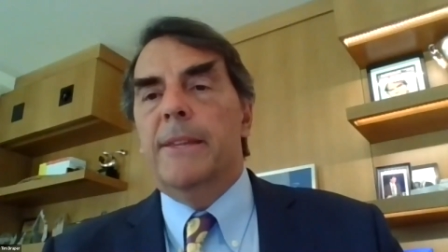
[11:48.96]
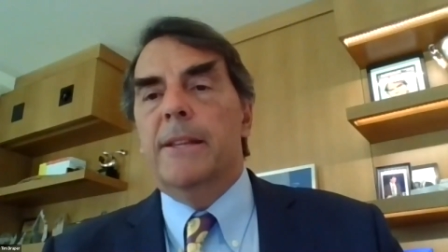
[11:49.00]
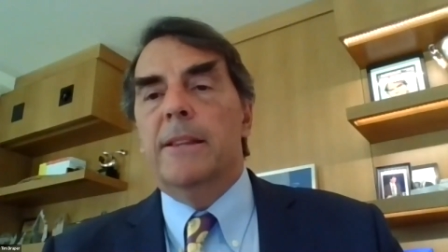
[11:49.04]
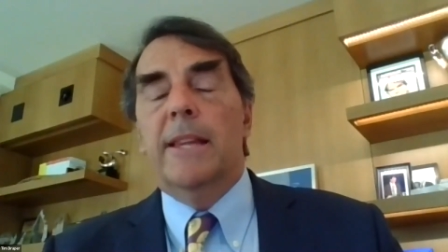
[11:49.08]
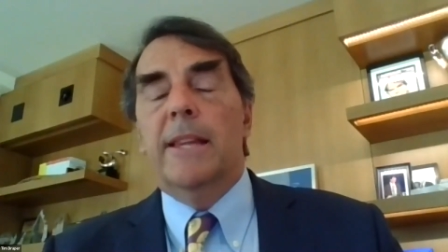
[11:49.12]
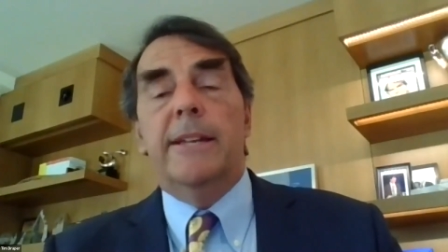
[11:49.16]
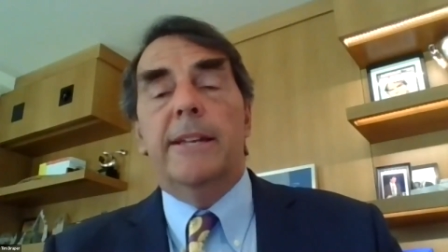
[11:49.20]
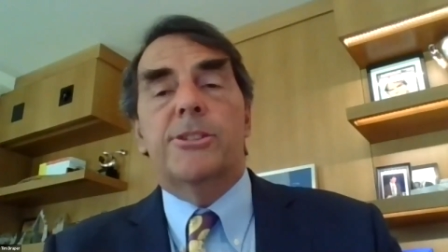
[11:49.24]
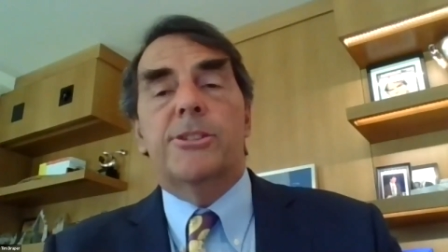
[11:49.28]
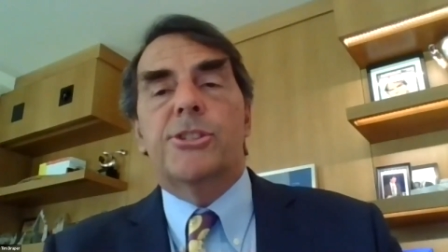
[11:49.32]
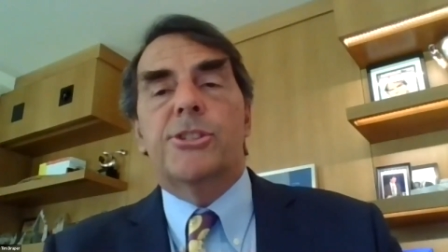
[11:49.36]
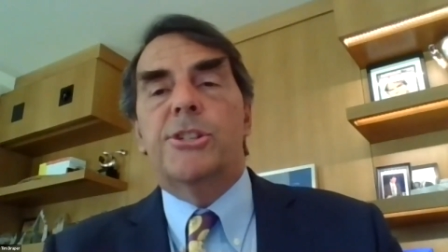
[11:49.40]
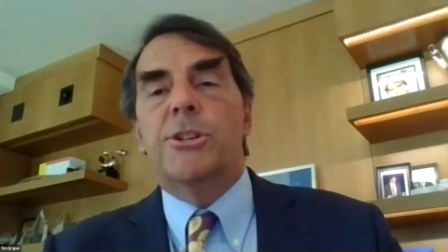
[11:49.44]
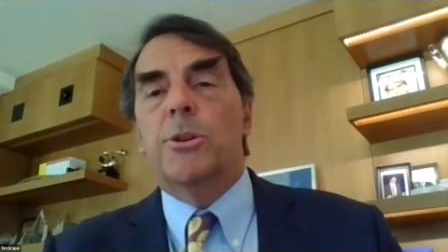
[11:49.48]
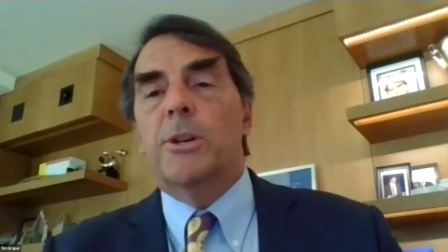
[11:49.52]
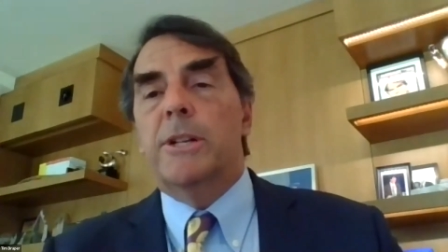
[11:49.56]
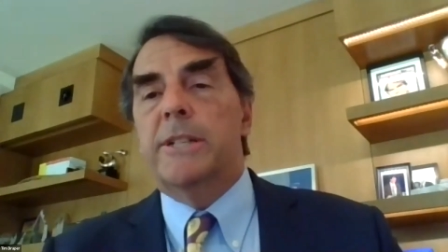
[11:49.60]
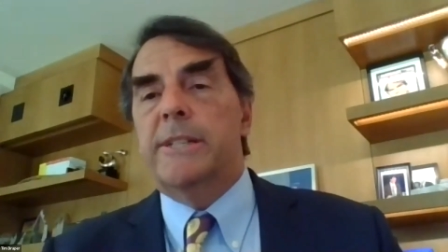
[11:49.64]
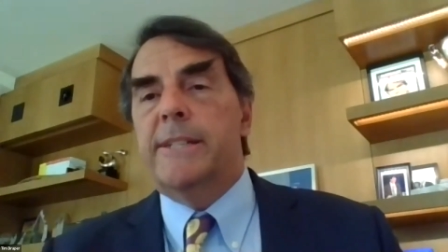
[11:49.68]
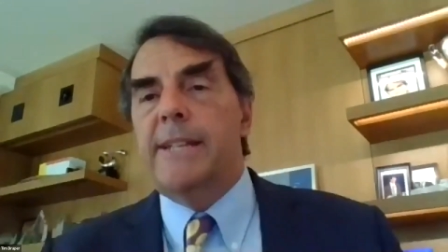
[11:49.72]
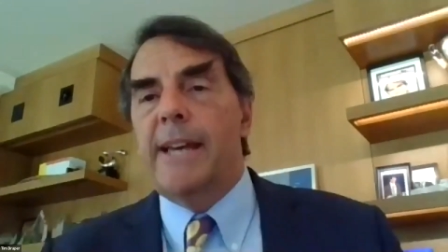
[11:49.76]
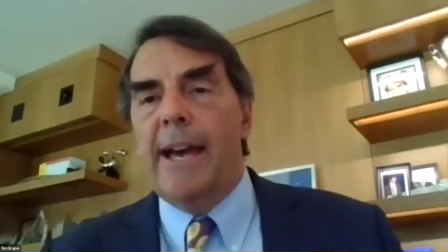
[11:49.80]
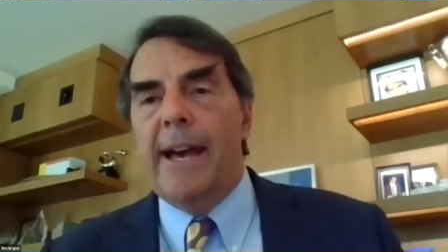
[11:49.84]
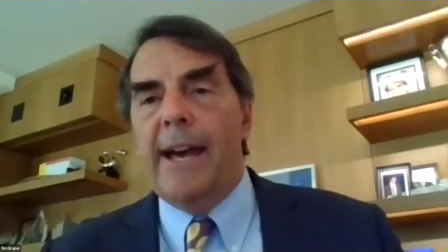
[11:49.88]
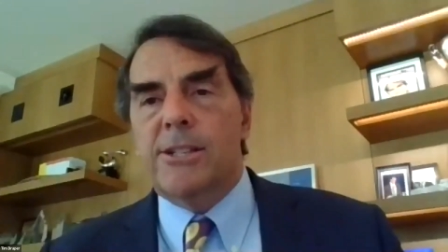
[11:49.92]
let's do a
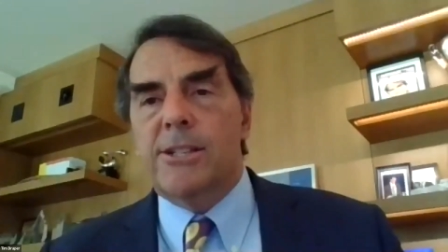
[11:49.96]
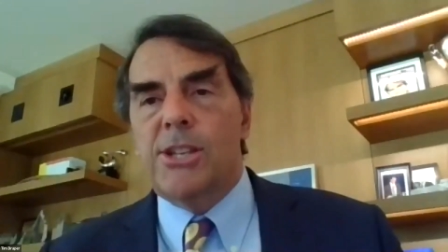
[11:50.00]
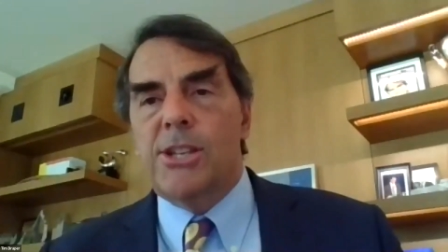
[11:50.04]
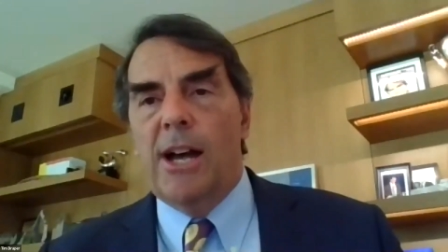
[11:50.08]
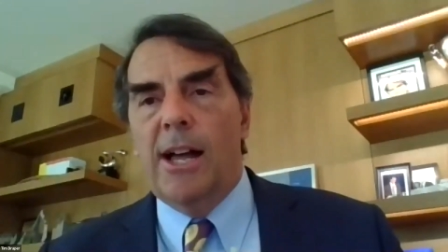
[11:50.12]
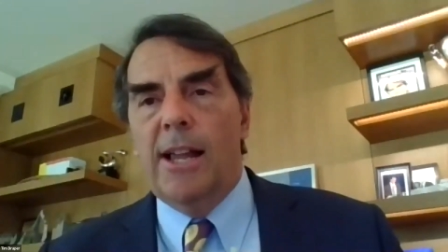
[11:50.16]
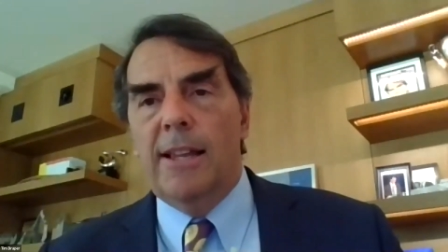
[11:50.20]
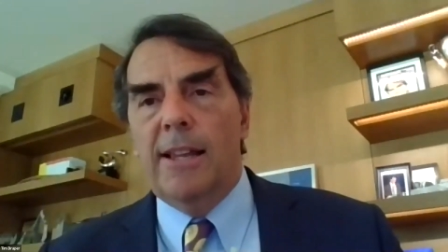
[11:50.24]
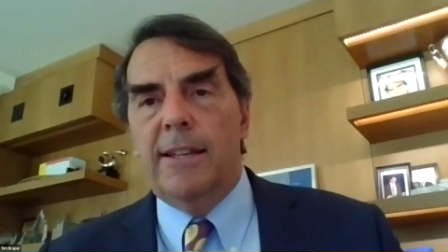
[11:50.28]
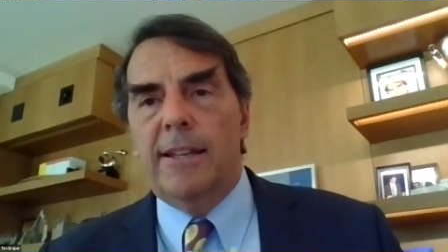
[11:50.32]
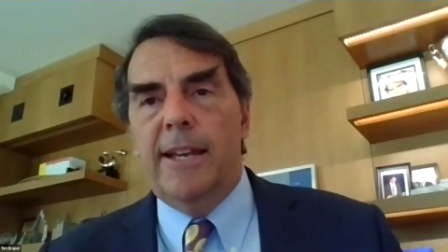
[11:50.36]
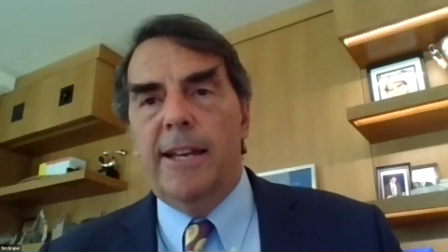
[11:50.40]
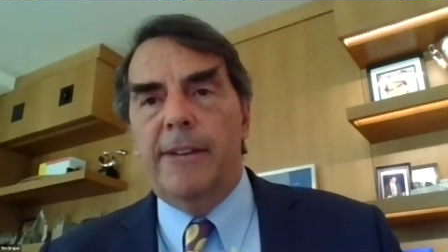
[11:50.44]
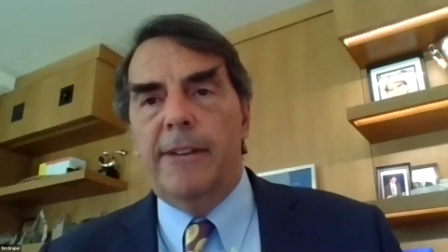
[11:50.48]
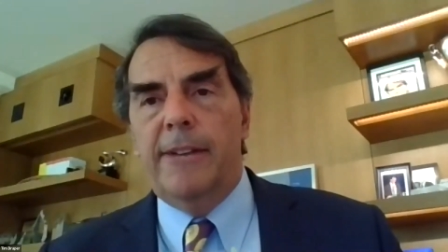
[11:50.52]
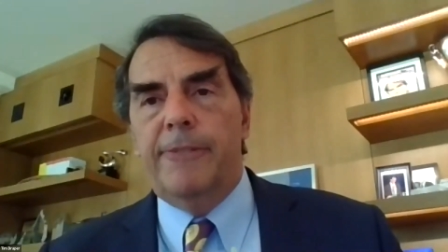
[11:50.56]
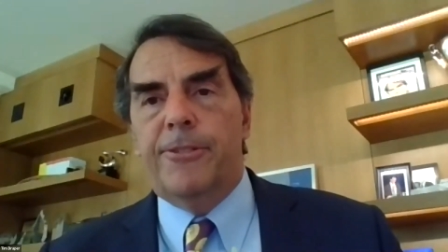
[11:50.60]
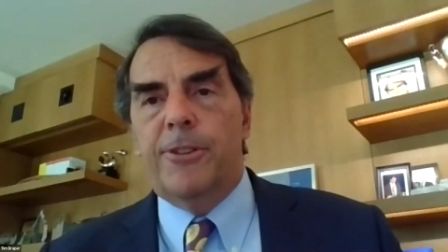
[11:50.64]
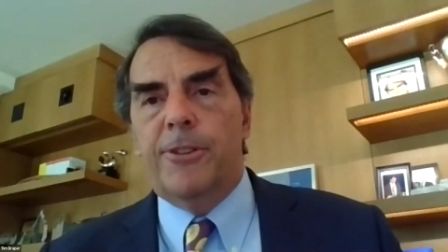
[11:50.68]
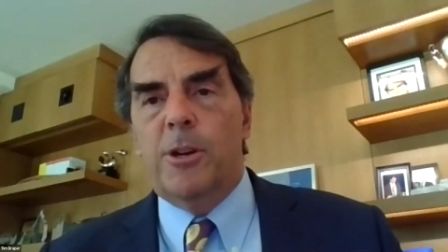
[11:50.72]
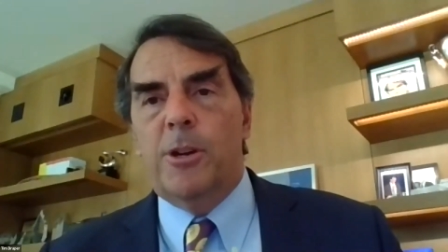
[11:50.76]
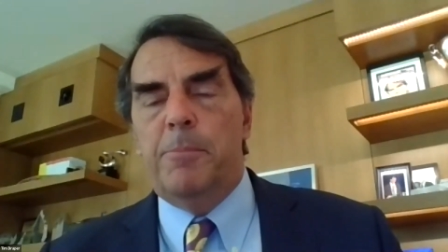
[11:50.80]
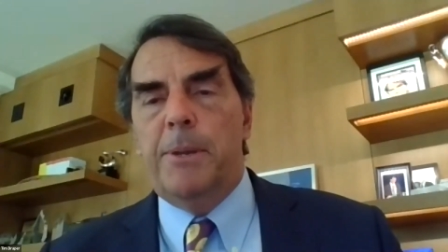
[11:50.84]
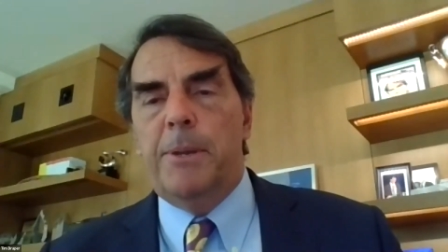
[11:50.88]
tax holiday for a